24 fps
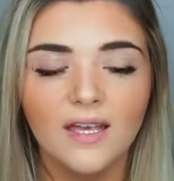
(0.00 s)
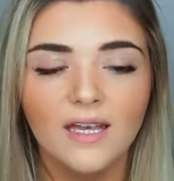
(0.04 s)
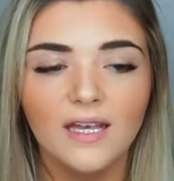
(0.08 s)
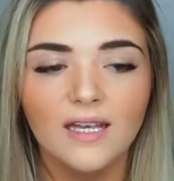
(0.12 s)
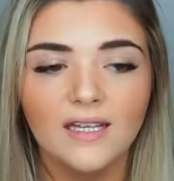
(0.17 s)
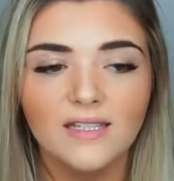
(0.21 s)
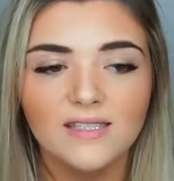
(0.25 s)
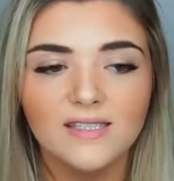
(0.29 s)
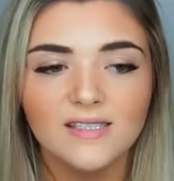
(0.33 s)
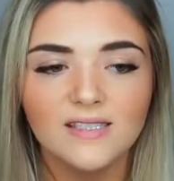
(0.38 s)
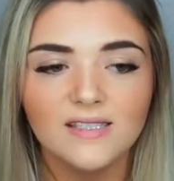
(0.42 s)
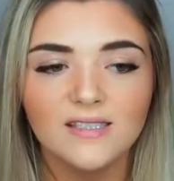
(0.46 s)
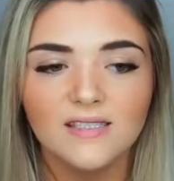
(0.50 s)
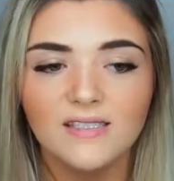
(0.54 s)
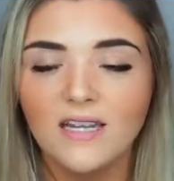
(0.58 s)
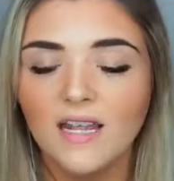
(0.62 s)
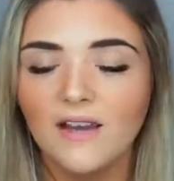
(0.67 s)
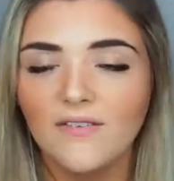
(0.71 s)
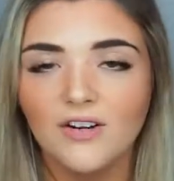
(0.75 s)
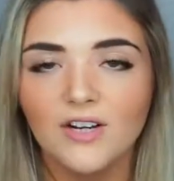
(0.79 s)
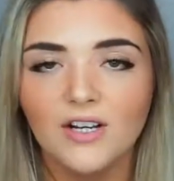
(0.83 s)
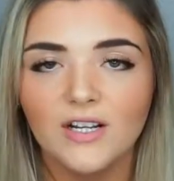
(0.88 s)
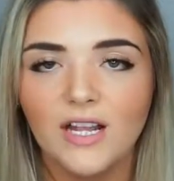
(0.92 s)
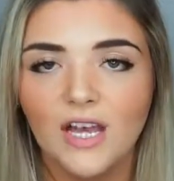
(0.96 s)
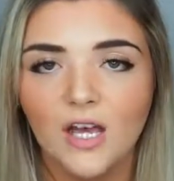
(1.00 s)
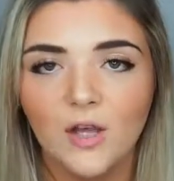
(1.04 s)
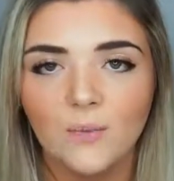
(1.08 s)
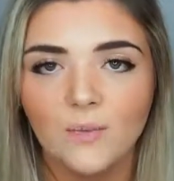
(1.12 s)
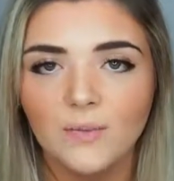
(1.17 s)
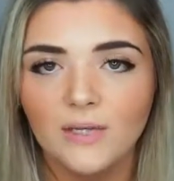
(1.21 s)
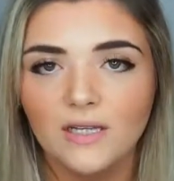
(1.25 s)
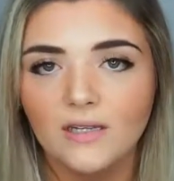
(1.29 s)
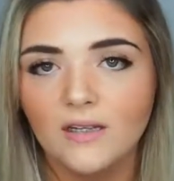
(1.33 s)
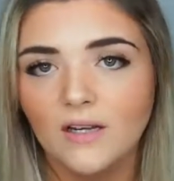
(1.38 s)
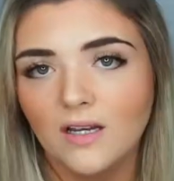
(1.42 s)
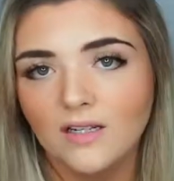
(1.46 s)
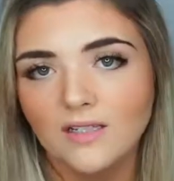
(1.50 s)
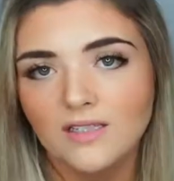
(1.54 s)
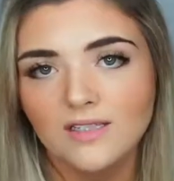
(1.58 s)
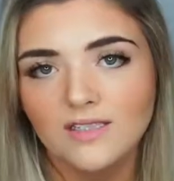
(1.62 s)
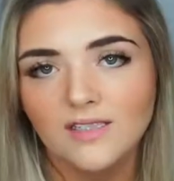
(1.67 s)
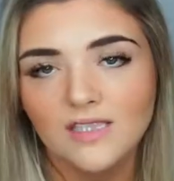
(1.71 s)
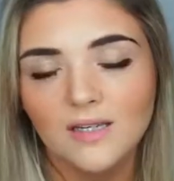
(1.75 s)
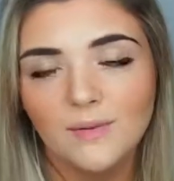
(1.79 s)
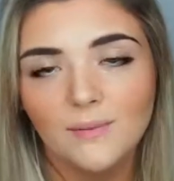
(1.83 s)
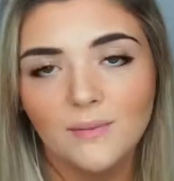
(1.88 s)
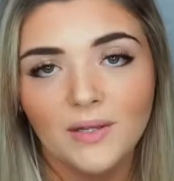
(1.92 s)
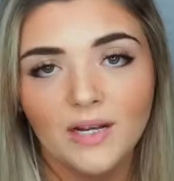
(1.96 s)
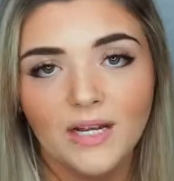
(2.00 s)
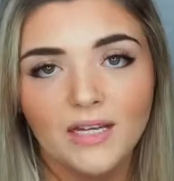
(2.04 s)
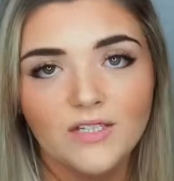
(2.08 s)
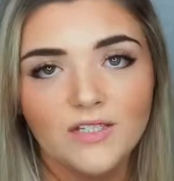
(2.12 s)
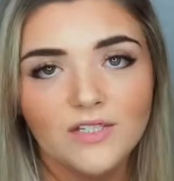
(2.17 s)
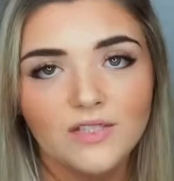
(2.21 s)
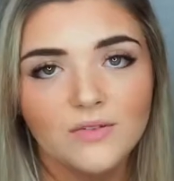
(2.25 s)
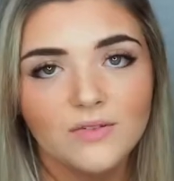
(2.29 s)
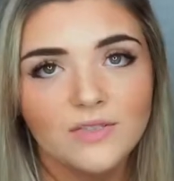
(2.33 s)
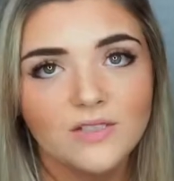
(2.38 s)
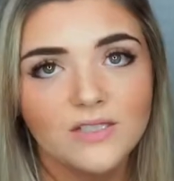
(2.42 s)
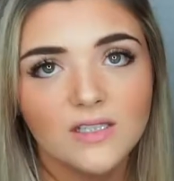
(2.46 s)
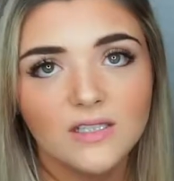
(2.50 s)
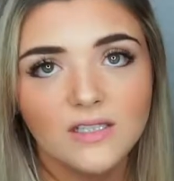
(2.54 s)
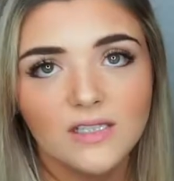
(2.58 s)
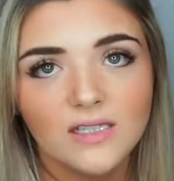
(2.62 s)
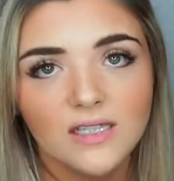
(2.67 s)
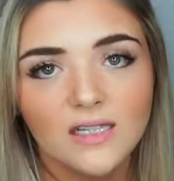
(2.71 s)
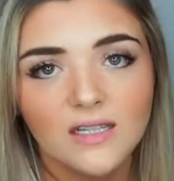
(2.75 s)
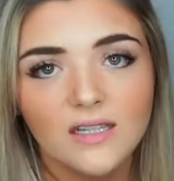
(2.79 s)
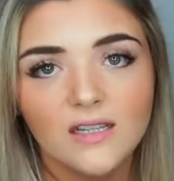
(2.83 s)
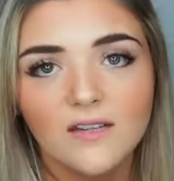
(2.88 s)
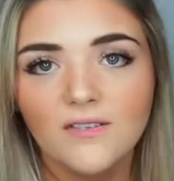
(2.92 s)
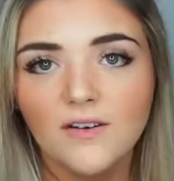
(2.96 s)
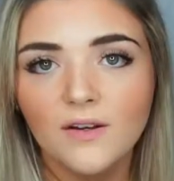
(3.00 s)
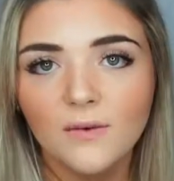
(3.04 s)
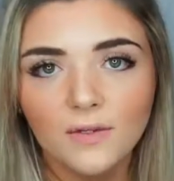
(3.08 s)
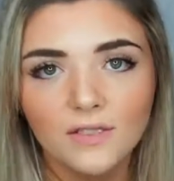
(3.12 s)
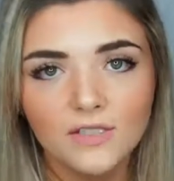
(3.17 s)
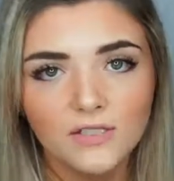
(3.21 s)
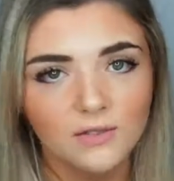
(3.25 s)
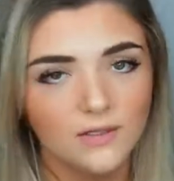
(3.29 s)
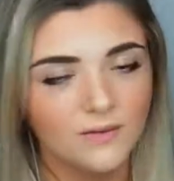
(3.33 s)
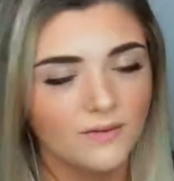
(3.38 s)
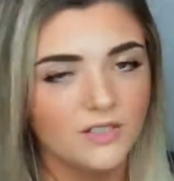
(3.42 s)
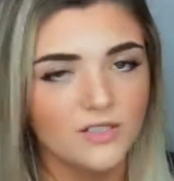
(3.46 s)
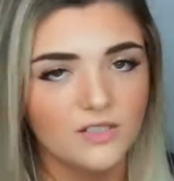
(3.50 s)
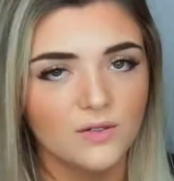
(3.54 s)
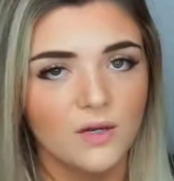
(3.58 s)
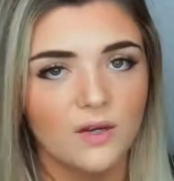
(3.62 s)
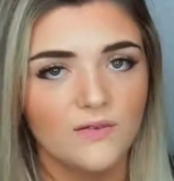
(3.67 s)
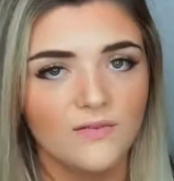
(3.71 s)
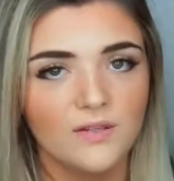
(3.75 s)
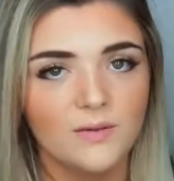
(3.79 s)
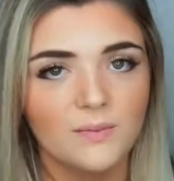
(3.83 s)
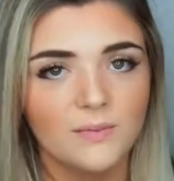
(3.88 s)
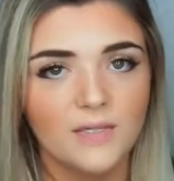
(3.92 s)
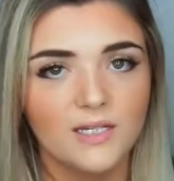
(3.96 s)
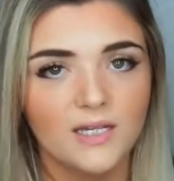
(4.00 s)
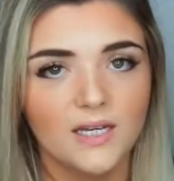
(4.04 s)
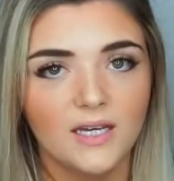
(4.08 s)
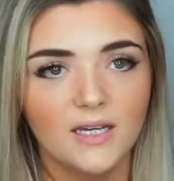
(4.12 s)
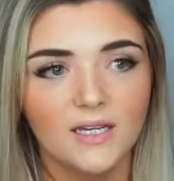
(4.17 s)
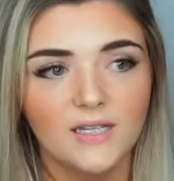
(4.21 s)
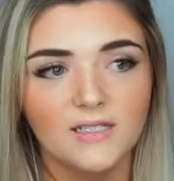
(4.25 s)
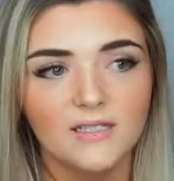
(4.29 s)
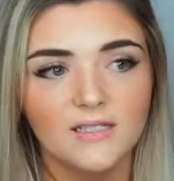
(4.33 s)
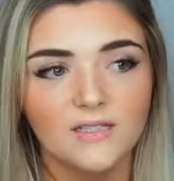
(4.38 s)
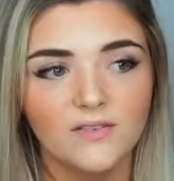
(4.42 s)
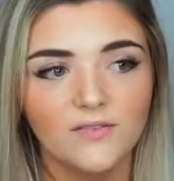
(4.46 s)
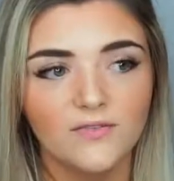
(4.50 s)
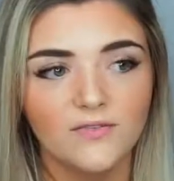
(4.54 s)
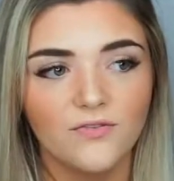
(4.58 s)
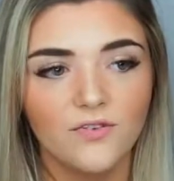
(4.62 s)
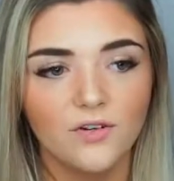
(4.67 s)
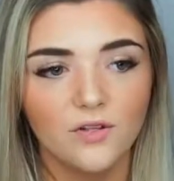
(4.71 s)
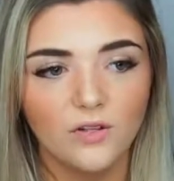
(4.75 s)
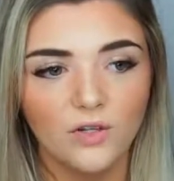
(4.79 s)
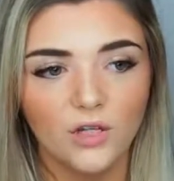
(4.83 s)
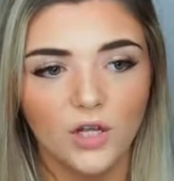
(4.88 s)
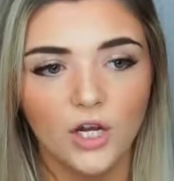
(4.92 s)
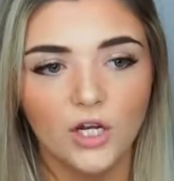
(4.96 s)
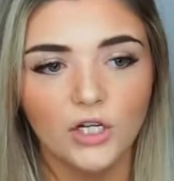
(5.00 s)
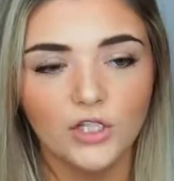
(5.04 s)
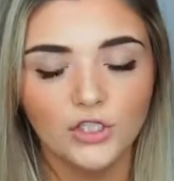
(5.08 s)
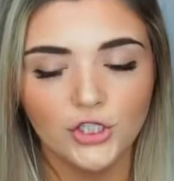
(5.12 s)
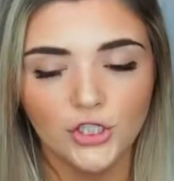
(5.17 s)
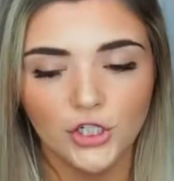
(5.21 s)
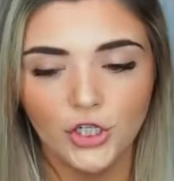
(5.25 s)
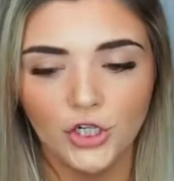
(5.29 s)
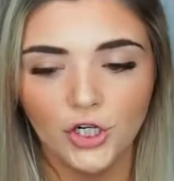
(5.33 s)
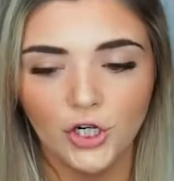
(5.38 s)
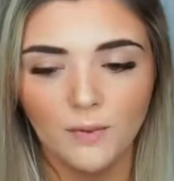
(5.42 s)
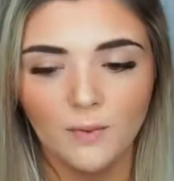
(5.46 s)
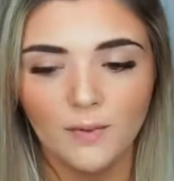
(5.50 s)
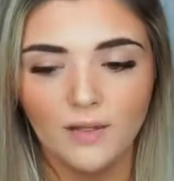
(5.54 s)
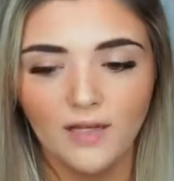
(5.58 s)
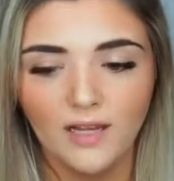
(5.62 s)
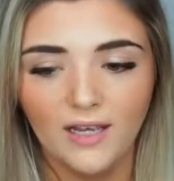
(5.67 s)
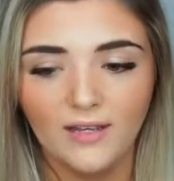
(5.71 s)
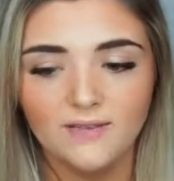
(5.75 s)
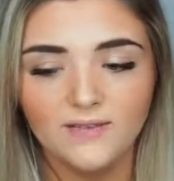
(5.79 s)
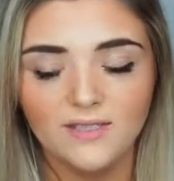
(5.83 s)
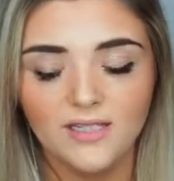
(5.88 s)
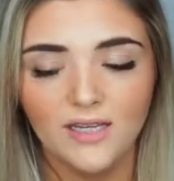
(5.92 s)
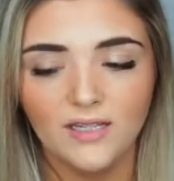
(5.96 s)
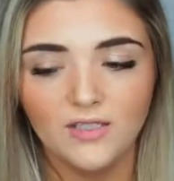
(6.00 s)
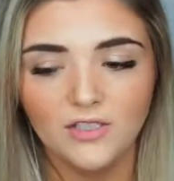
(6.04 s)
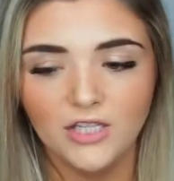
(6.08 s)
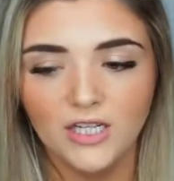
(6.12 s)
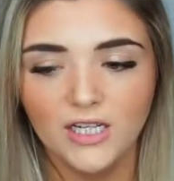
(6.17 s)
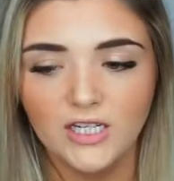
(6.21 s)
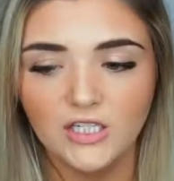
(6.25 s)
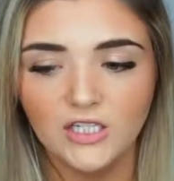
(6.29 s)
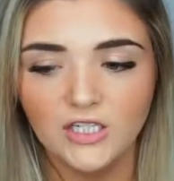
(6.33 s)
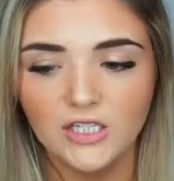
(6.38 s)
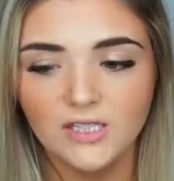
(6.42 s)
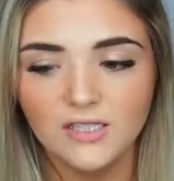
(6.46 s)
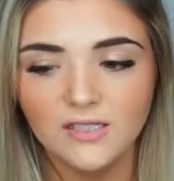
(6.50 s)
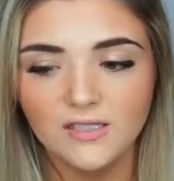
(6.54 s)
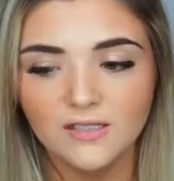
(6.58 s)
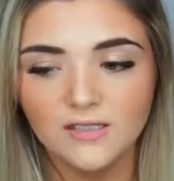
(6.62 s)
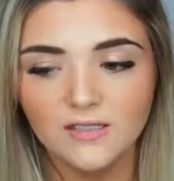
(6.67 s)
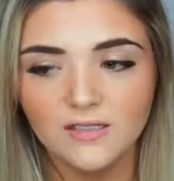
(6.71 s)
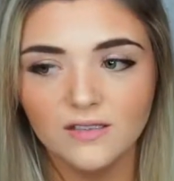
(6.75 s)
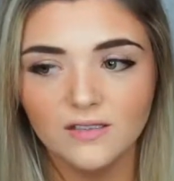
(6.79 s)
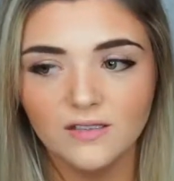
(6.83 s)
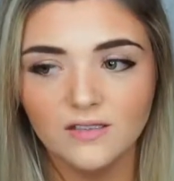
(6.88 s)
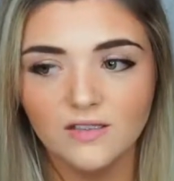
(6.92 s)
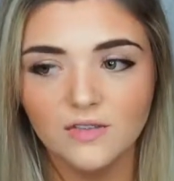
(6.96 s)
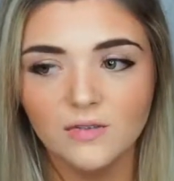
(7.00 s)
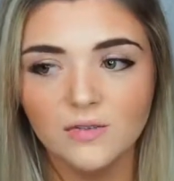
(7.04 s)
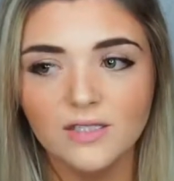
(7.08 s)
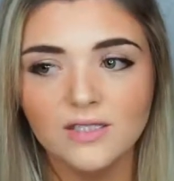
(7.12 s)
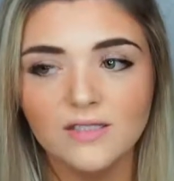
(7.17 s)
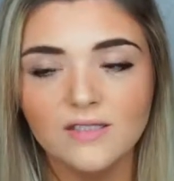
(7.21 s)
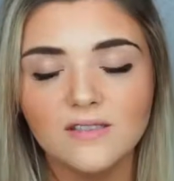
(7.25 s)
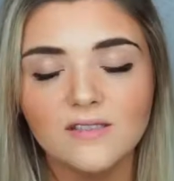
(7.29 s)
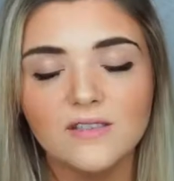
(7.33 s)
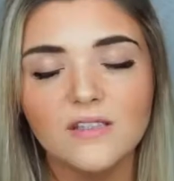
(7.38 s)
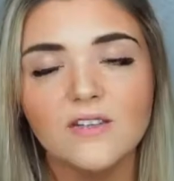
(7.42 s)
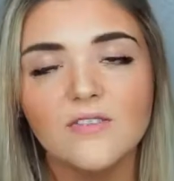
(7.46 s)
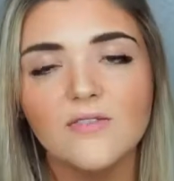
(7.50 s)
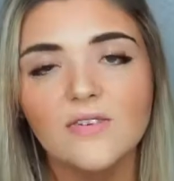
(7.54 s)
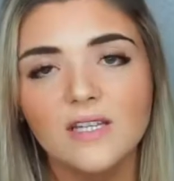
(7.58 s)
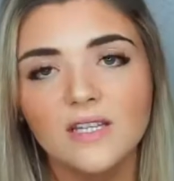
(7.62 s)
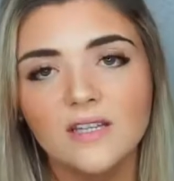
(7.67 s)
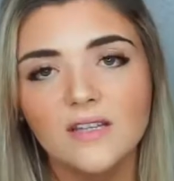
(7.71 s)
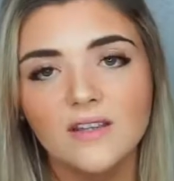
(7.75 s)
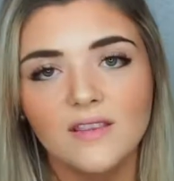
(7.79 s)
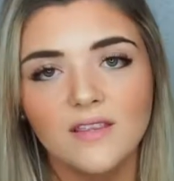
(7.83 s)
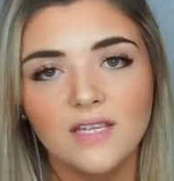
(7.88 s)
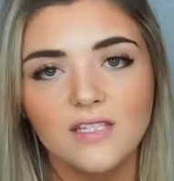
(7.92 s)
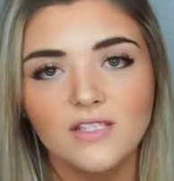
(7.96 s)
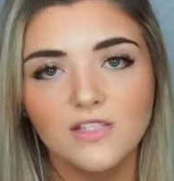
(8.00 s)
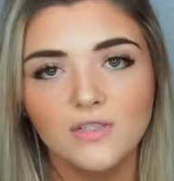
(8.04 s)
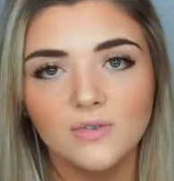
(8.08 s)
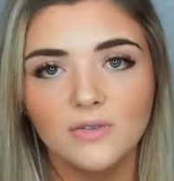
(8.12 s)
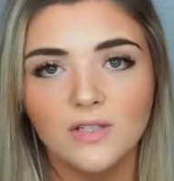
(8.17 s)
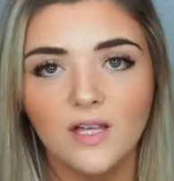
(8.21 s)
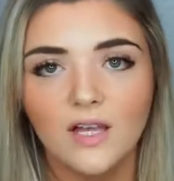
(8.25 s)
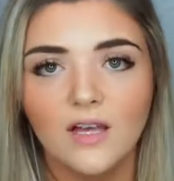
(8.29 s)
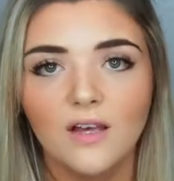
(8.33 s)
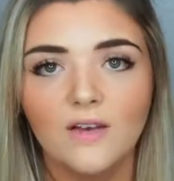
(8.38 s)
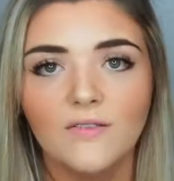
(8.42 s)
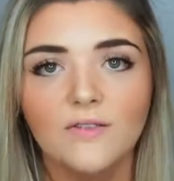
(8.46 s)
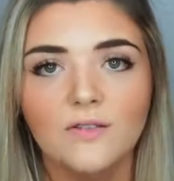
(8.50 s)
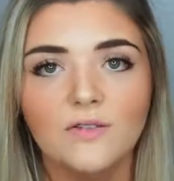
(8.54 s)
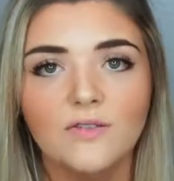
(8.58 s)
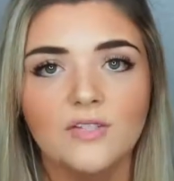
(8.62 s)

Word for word: it's never gonna help me, honestly. But I do still eat it if I want to every so often because for long-term lifestyle changes, you can still fit in the things you love.